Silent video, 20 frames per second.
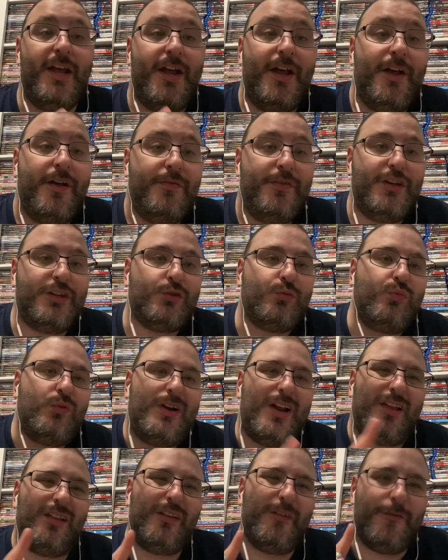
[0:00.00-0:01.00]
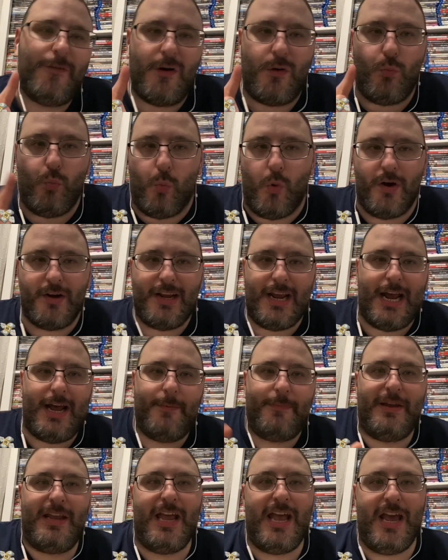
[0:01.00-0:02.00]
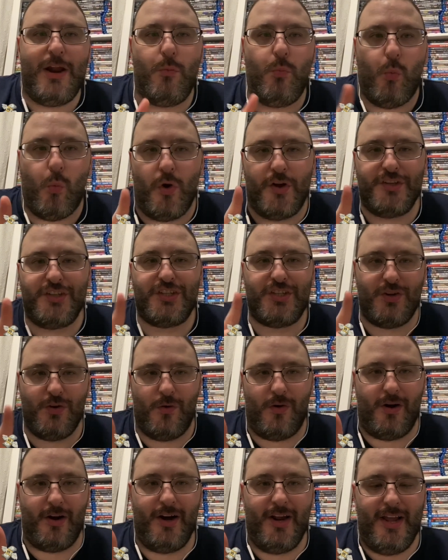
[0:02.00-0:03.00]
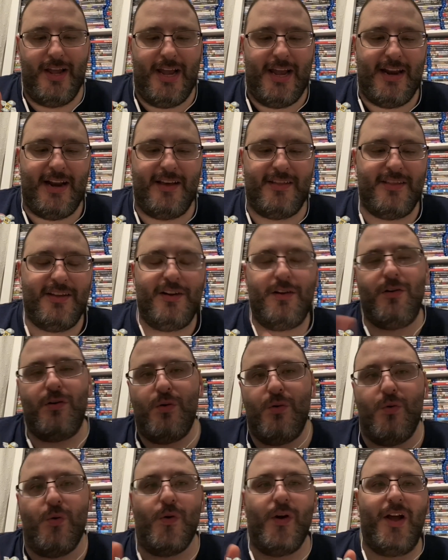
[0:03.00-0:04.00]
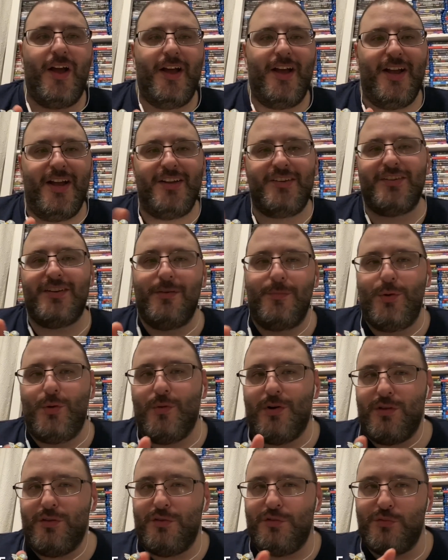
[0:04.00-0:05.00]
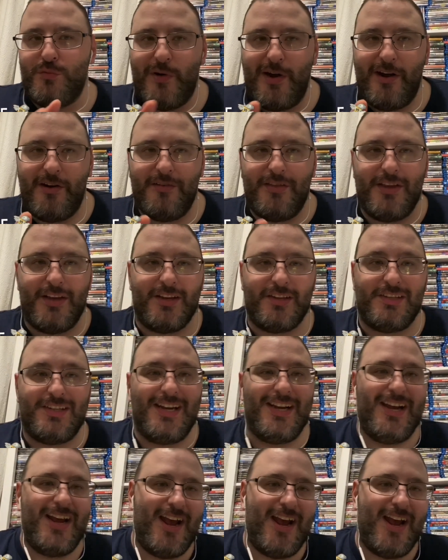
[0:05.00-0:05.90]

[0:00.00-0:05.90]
This one I only found one copy at one store, and I thought, oh, it's going to be one of those rare things.